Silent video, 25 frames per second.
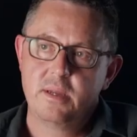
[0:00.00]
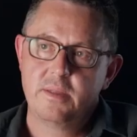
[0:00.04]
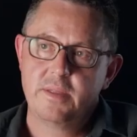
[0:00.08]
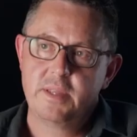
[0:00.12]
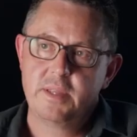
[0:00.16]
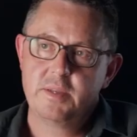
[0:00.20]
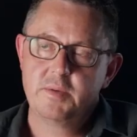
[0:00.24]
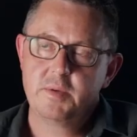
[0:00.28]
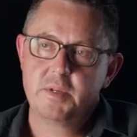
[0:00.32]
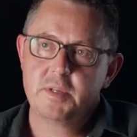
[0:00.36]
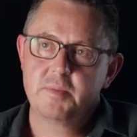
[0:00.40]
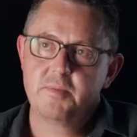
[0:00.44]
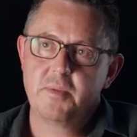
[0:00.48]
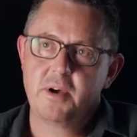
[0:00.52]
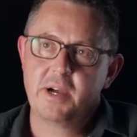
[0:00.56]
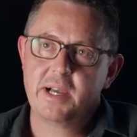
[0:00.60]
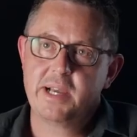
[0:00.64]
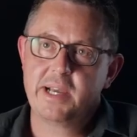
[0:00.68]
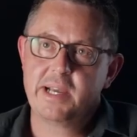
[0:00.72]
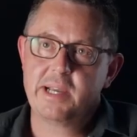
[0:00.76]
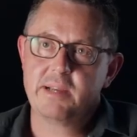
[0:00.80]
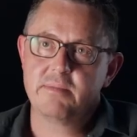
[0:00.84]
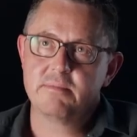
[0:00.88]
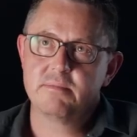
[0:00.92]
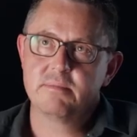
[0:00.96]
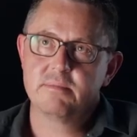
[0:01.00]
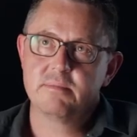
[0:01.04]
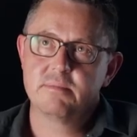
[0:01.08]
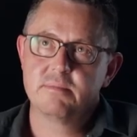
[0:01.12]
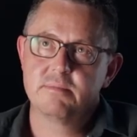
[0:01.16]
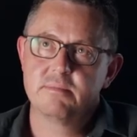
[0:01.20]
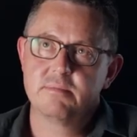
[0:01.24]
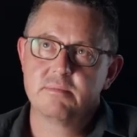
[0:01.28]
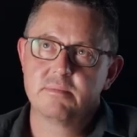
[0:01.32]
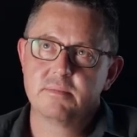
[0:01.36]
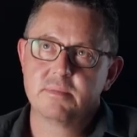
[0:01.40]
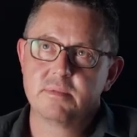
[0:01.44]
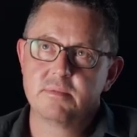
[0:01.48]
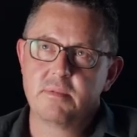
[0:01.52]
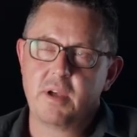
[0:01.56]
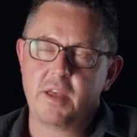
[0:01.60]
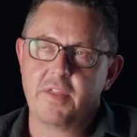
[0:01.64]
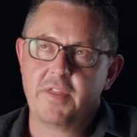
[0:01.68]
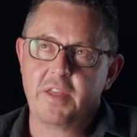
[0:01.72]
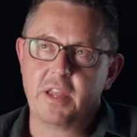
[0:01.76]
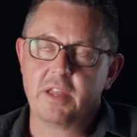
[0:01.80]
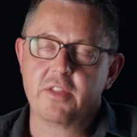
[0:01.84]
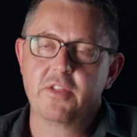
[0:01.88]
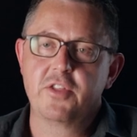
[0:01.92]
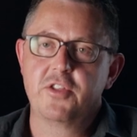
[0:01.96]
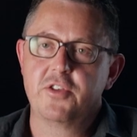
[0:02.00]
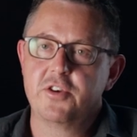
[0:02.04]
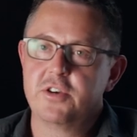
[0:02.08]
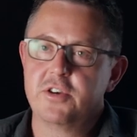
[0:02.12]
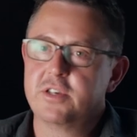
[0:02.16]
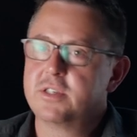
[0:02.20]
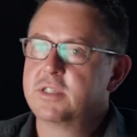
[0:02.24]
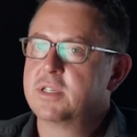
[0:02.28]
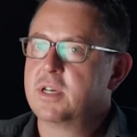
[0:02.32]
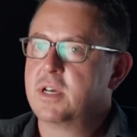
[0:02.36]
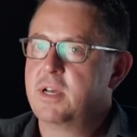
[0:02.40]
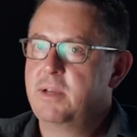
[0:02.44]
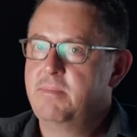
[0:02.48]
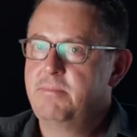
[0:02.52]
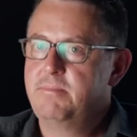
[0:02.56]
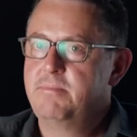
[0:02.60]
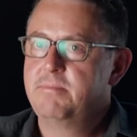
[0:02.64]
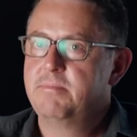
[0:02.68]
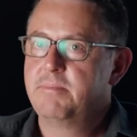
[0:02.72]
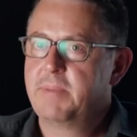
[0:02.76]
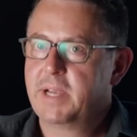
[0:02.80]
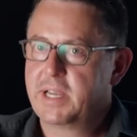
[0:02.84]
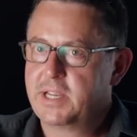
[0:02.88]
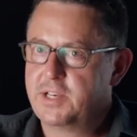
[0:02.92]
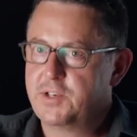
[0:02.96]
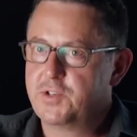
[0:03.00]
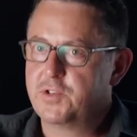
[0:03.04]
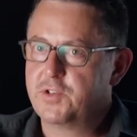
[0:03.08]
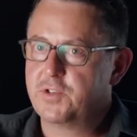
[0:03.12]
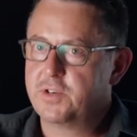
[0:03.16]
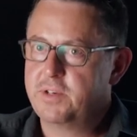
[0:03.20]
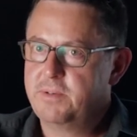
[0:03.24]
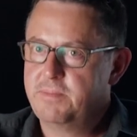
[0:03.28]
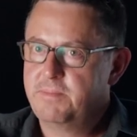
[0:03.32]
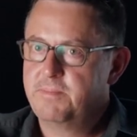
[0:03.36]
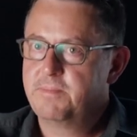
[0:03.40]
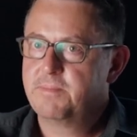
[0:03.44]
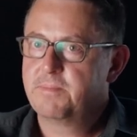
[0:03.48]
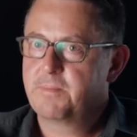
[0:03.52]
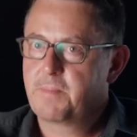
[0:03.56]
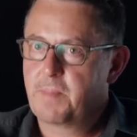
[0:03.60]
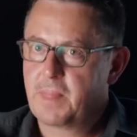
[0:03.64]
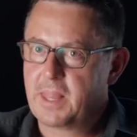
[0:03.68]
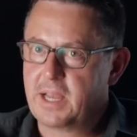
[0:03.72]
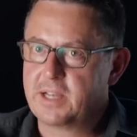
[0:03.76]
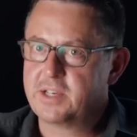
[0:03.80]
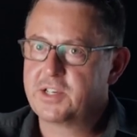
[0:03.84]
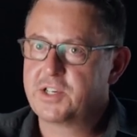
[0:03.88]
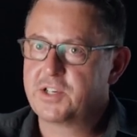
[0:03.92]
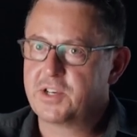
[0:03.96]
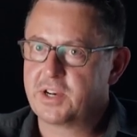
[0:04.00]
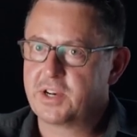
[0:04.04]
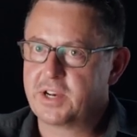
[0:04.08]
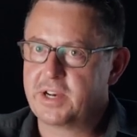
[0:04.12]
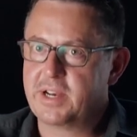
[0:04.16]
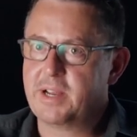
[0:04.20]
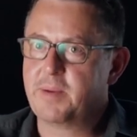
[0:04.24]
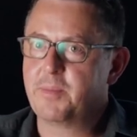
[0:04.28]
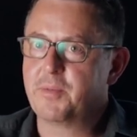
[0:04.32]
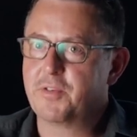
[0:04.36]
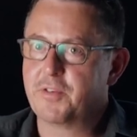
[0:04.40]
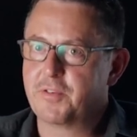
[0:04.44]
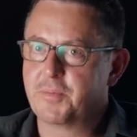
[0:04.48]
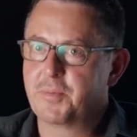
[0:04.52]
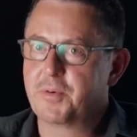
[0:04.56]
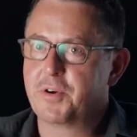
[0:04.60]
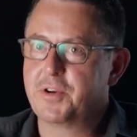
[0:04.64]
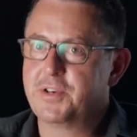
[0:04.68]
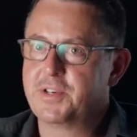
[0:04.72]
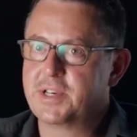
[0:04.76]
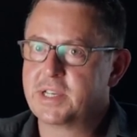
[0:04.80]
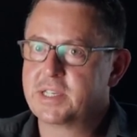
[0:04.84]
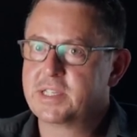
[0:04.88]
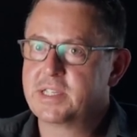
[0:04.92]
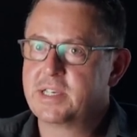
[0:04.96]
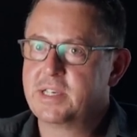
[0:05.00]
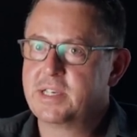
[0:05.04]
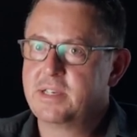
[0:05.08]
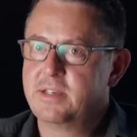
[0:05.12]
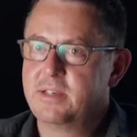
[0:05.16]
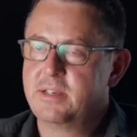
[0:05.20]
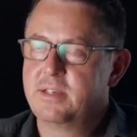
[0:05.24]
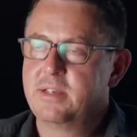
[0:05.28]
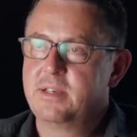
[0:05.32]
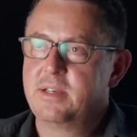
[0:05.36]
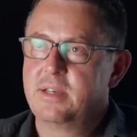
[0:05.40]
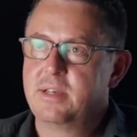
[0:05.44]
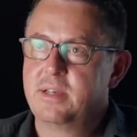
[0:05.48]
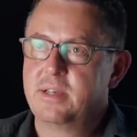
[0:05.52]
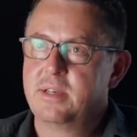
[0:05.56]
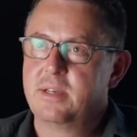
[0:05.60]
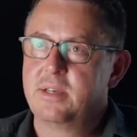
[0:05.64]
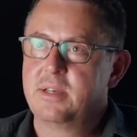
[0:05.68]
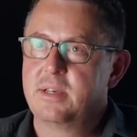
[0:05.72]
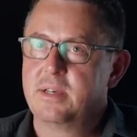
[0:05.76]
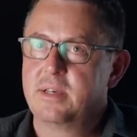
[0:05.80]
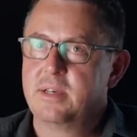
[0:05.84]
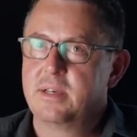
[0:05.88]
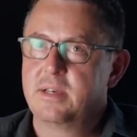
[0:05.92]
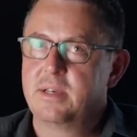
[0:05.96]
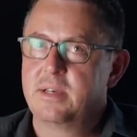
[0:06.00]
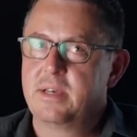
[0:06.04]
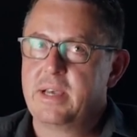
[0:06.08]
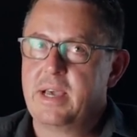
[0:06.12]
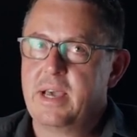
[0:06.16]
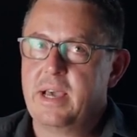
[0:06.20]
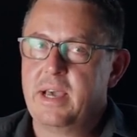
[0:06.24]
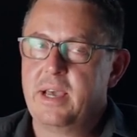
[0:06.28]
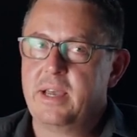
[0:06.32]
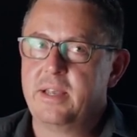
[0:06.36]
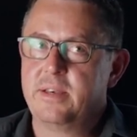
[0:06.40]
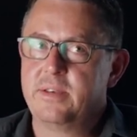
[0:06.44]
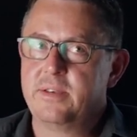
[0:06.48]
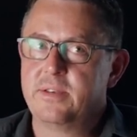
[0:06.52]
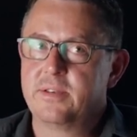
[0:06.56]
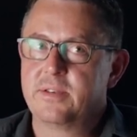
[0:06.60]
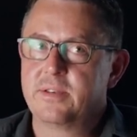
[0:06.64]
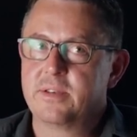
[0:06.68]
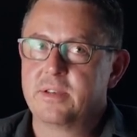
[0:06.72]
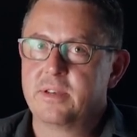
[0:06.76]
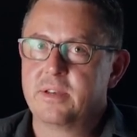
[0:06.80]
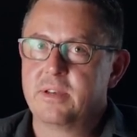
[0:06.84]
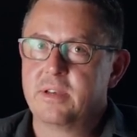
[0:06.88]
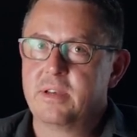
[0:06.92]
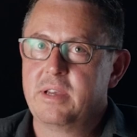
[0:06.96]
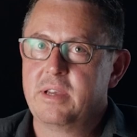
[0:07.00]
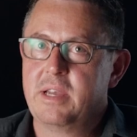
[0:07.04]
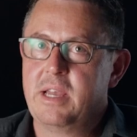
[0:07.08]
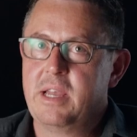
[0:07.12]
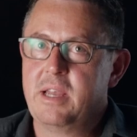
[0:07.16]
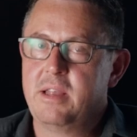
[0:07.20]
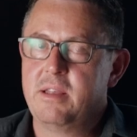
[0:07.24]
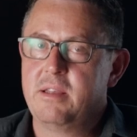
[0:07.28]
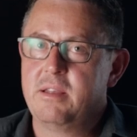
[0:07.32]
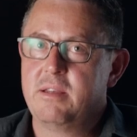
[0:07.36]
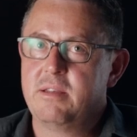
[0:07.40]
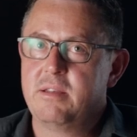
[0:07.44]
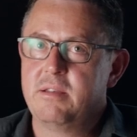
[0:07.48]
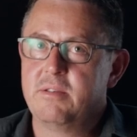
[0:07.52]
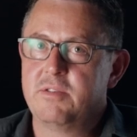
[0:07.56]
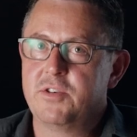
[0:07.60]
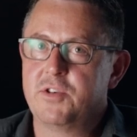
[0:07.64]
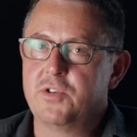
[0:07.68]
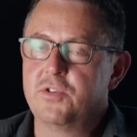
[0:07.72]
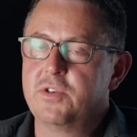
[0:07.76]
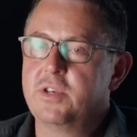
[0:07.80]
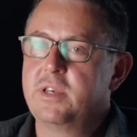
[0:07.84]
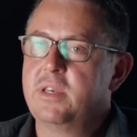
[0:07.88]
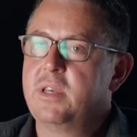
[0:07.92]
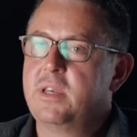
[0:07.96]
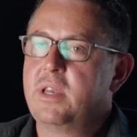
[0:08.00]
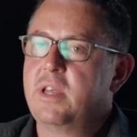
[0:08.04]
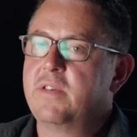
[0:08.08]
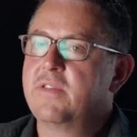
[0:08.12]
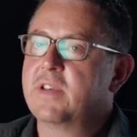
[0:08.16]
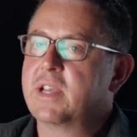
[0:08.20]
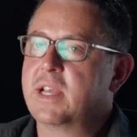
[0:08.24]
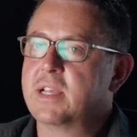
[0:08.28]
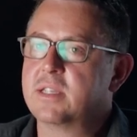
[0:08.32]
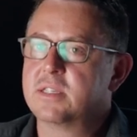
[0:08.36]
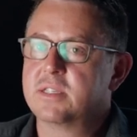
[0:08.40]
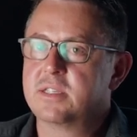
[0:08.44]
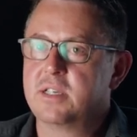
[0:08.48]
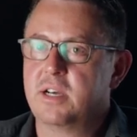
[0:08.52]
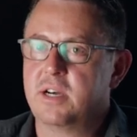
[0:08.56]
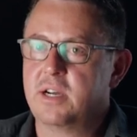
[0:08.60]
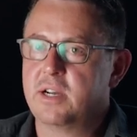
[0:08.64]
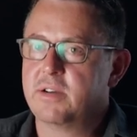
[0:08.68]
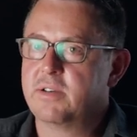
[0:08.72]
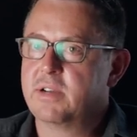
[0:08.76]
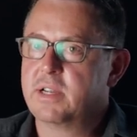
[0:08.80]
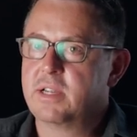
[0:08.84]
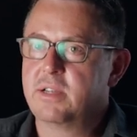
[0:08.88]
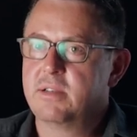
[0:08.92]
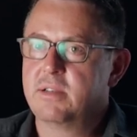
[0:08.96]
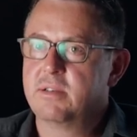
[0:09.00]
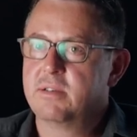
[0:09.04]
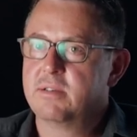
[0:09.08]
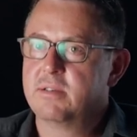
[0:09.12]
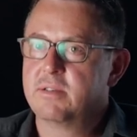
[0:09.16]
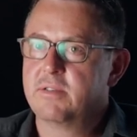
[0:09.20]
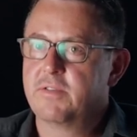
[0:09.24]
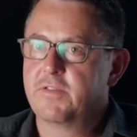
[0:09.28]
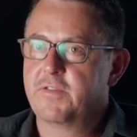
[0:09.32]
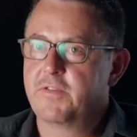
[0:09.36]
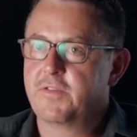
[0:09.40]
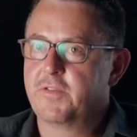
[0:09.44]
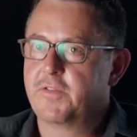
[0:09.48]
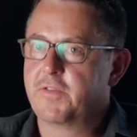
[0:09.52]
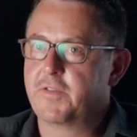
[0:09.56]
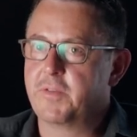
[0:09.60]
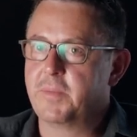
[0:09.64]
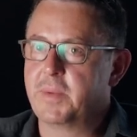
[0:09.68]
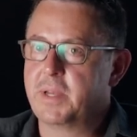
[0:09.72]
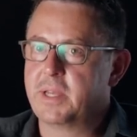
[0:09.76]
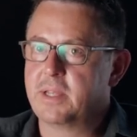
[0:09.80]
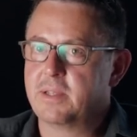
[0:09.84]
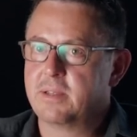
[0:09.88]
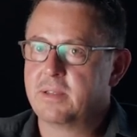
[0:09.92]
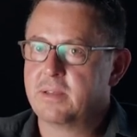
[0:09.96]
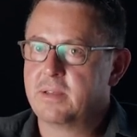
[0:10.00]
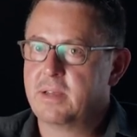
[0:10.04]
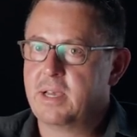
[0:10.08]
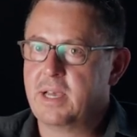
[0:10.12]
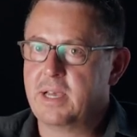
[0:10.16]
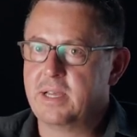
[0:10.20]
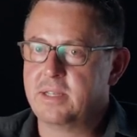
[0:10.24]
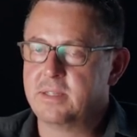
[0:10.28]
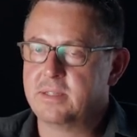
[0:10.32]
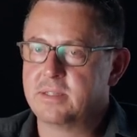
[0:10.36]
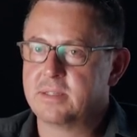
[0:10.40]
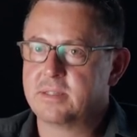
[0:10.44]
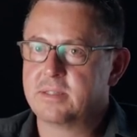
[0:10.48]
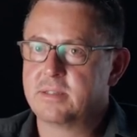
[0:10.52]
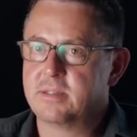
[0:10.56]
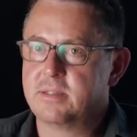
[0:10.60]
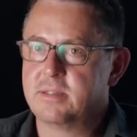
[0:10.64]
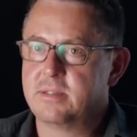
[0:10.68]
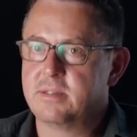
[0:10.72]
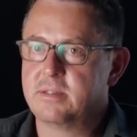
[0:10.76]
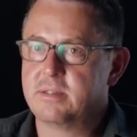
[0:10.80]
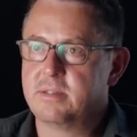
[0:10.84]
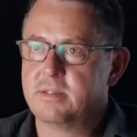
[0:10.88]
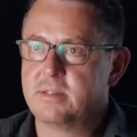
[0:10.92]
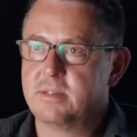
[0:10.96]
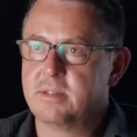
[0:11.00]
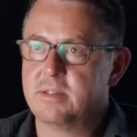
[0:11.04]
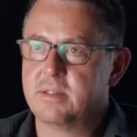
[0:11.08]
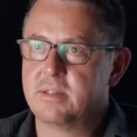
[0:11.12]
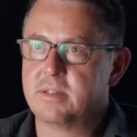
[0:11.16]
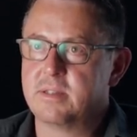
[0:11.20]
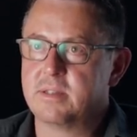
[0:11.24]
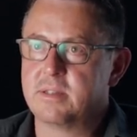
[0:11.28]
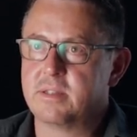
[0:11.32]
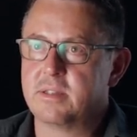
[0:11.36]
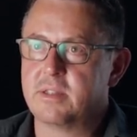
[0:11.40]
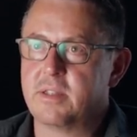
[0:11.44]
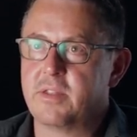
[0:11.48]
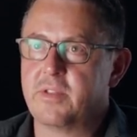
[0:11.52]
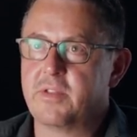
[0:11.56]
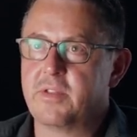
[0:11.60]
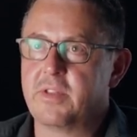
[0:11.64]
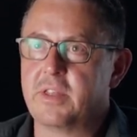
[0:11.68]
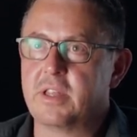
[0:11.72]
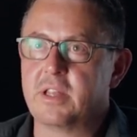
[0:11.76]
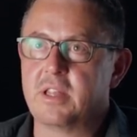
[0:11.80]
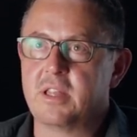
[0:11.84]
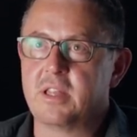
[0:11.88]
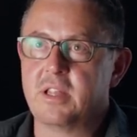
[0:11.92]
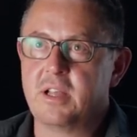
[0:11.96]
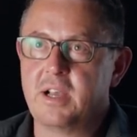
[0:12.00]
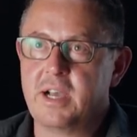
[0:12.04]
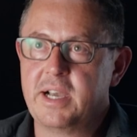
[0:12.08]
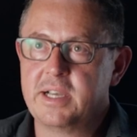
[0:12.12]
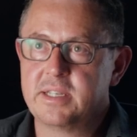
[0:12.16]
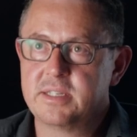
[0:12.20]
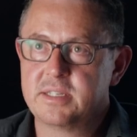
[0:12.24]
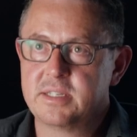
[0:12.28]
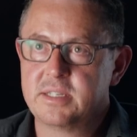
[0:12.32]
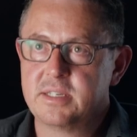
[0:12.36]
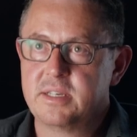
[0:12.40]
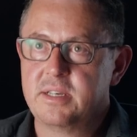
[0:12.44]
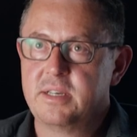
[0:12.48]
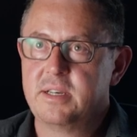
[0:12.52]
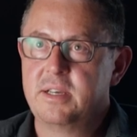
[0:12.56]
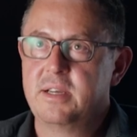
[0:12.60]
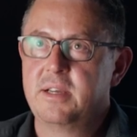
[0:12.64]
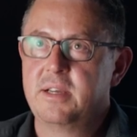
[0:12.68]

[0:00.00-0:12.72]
This was my, I think, third time back in Jordan. I'd shot a number of projects there, and it, Jordan never gets tiring for me, and the light